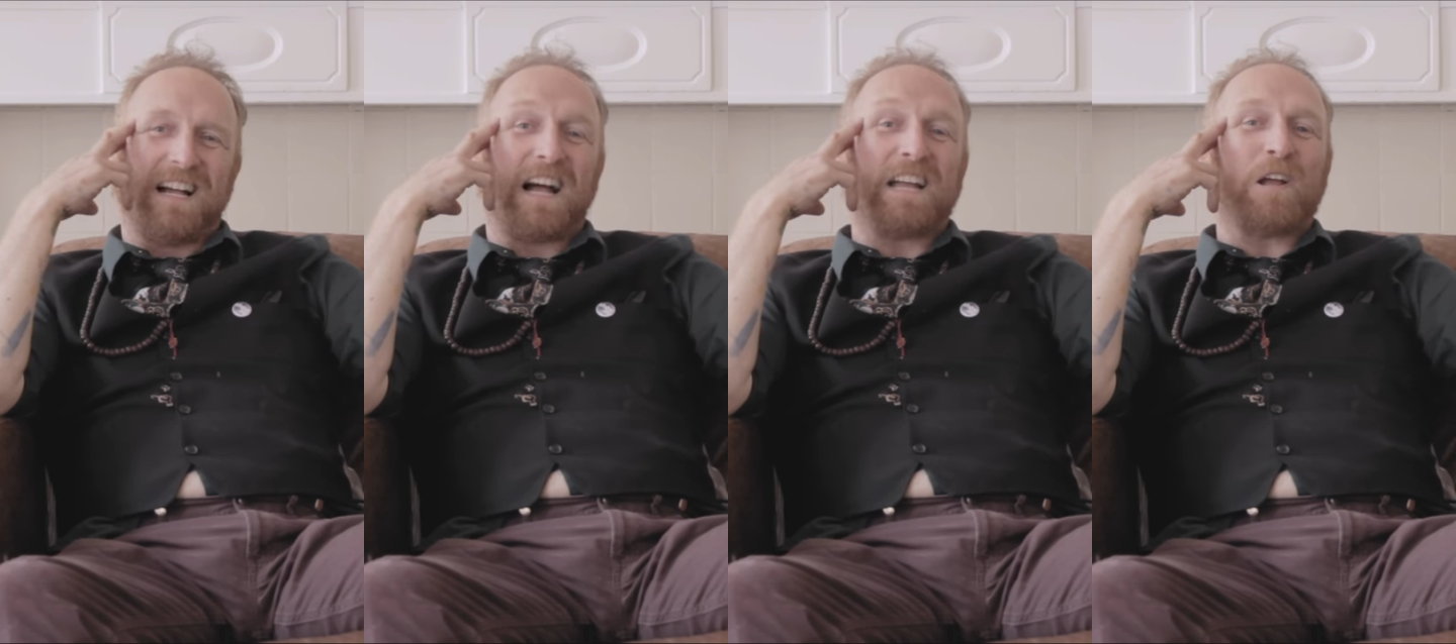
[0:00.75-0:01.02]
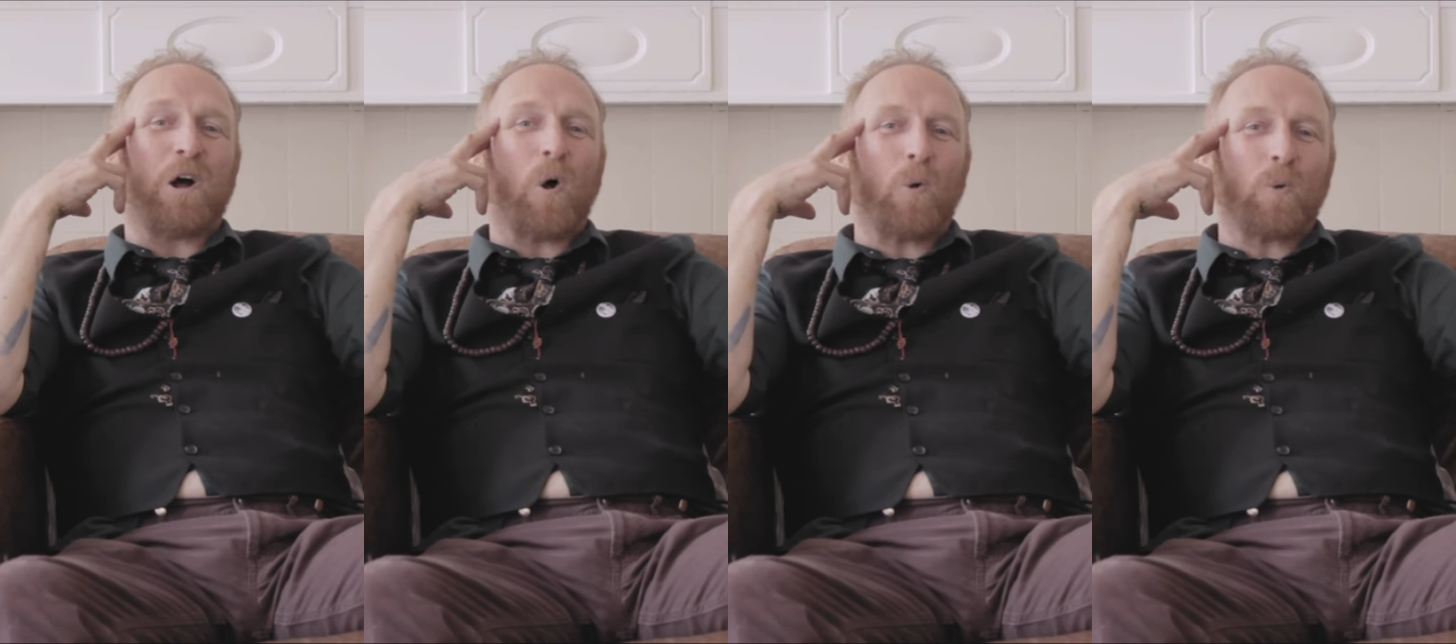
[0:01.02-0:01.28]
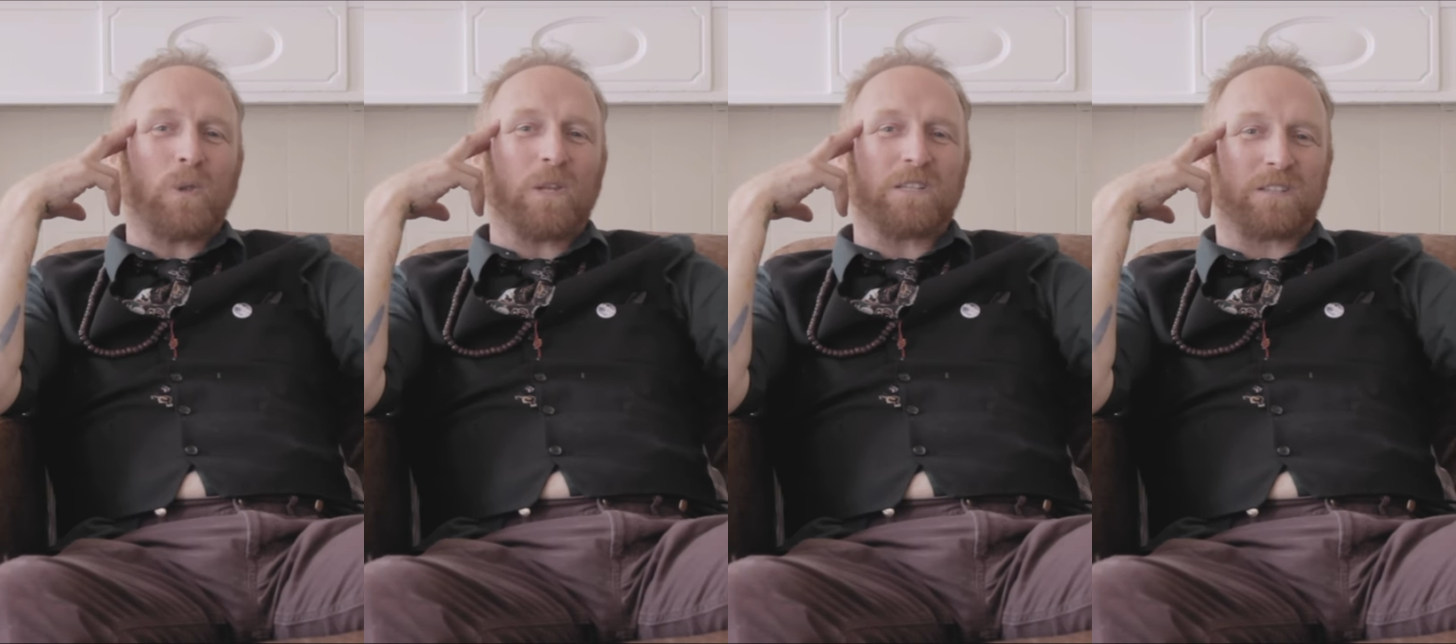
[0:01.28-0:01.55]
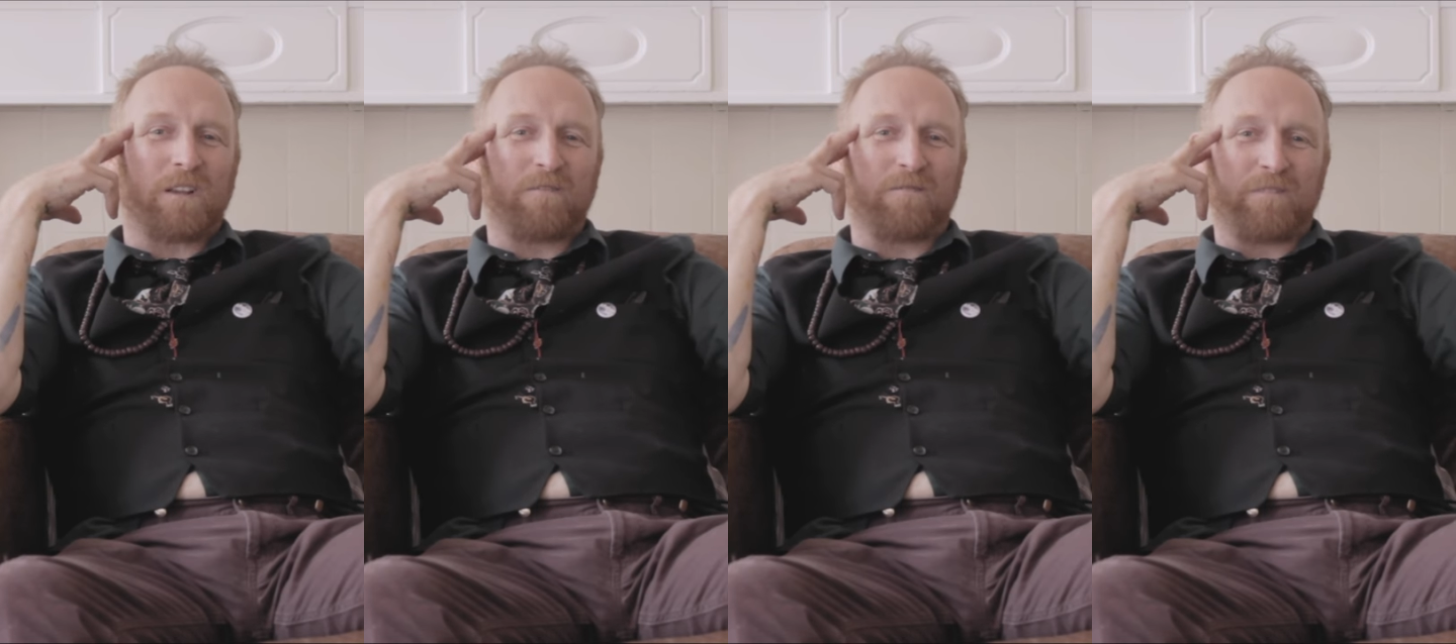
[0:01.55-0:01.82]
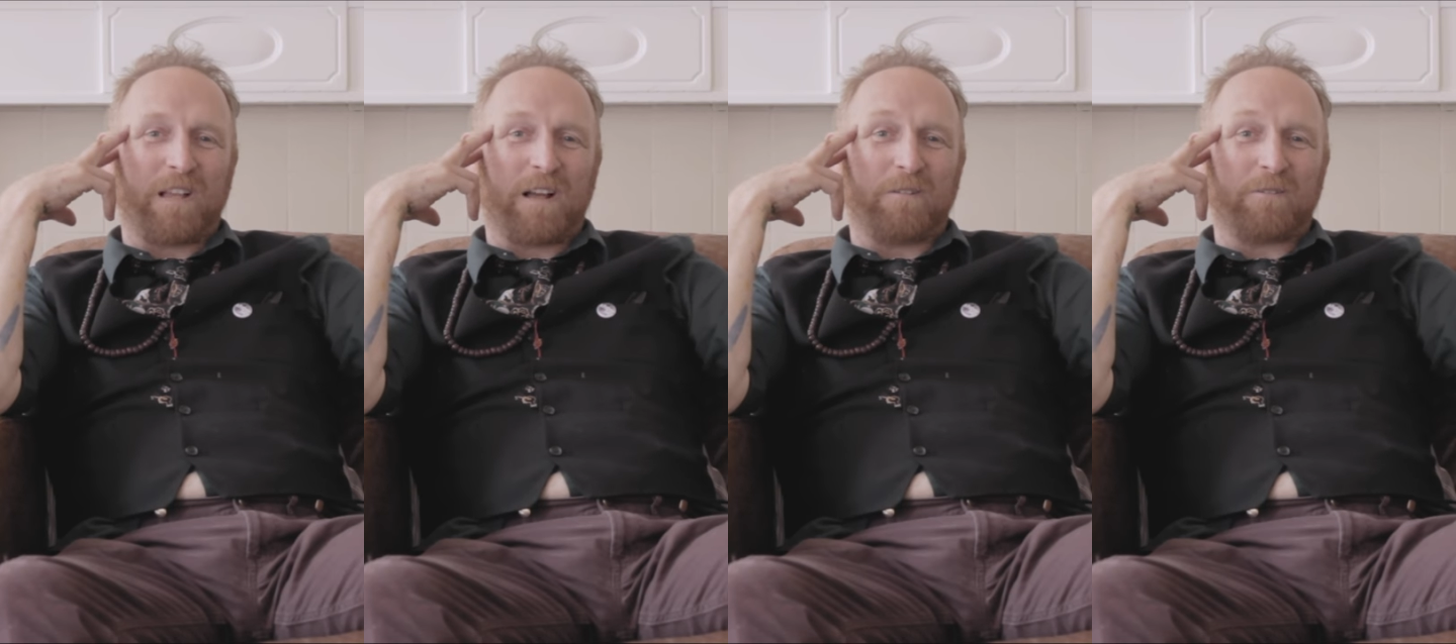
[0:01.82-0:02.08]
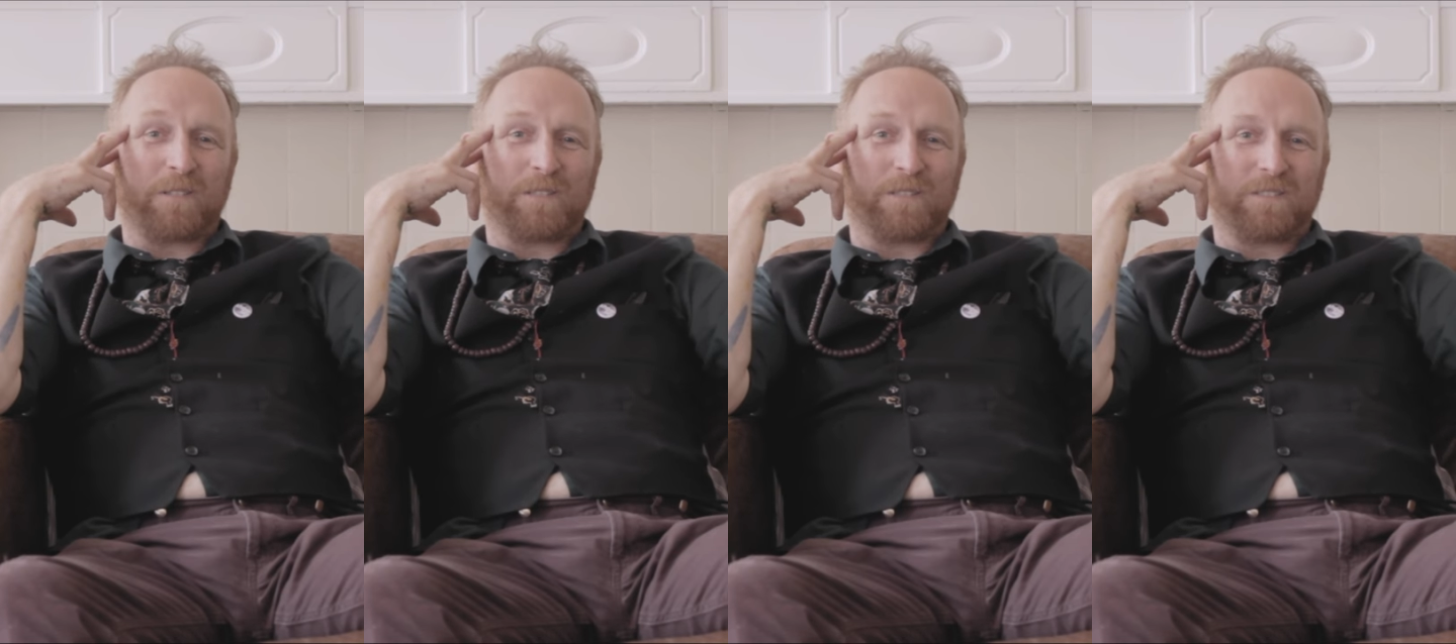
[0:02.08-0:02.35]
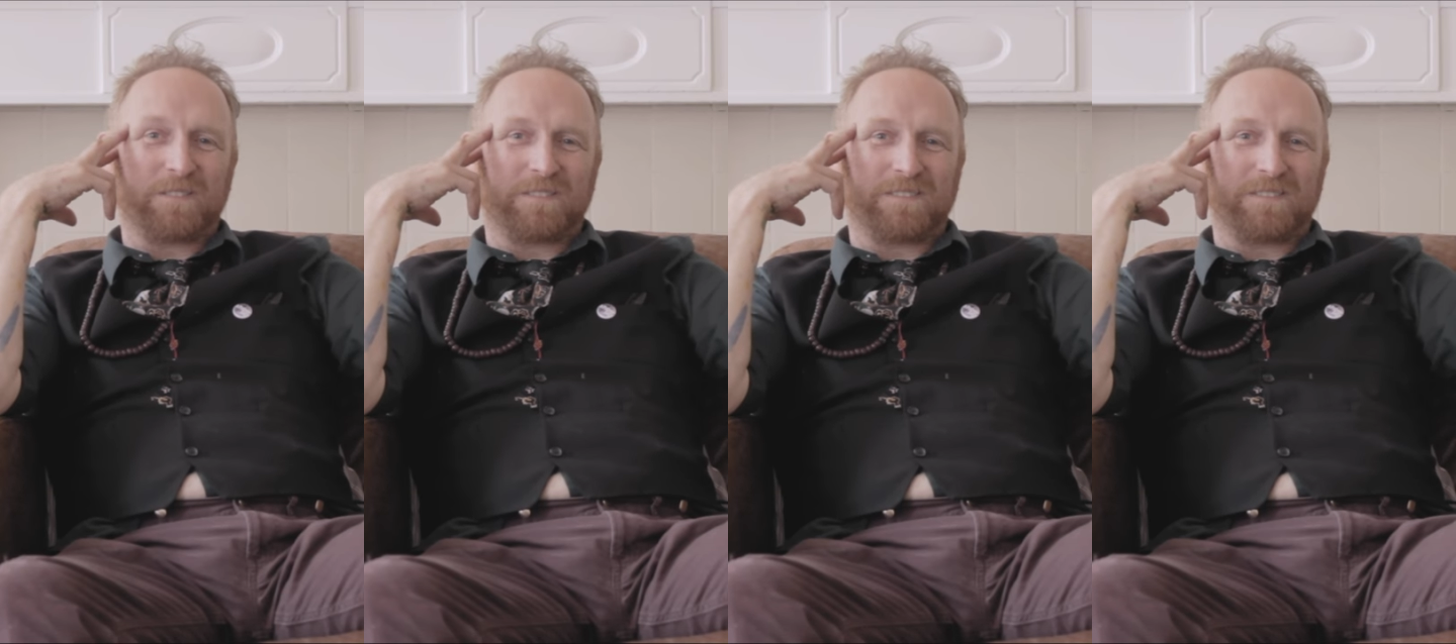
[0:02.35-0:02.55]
I own the sunflowers.